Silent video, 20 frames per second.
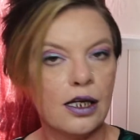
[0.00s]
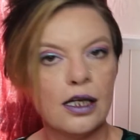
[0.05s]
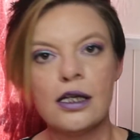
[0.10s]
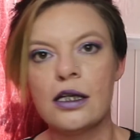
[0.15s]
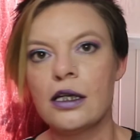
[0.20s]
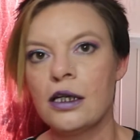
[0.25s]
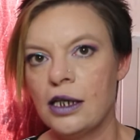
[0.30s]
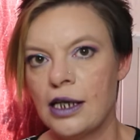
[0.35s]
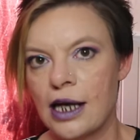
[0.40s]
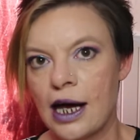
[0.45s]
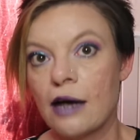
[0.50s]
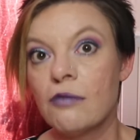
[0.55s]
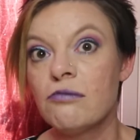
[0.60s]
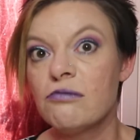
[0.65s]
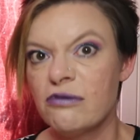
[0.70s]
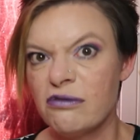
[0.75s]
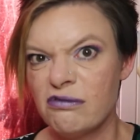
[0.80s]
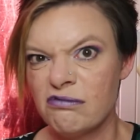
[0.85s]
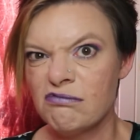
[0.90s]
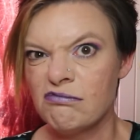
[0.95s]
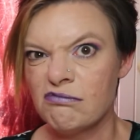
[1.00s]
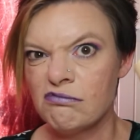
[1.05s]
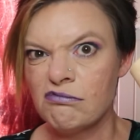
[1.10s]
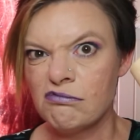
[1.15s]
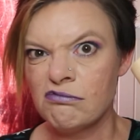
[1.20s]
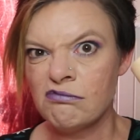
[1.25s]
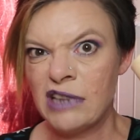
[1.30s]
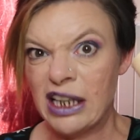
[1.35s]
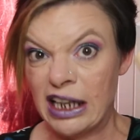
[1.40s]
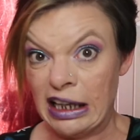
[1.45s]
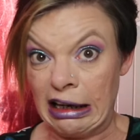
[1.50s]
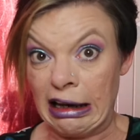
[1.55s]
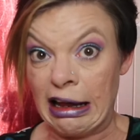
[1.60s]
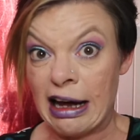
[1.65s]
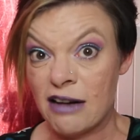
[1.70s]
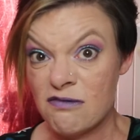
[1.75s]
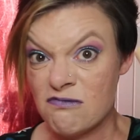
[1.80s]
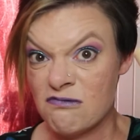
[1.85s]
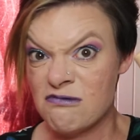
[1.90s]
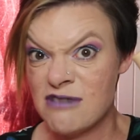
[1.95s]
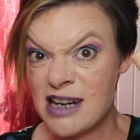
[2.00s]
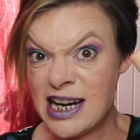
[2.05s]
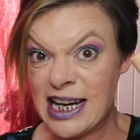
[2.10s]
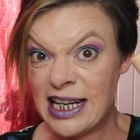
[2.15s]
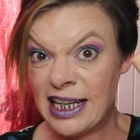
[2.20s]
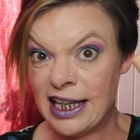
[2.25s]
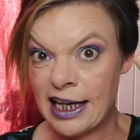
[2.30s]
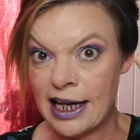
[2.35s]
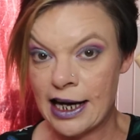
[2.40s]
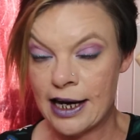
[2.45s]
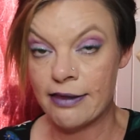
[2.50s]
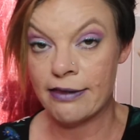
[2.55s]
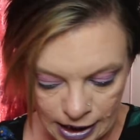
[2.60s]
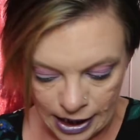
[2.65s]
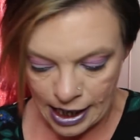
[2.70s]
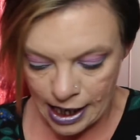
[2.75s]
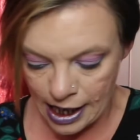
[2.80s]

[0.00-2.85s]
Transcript: Yeah, really like.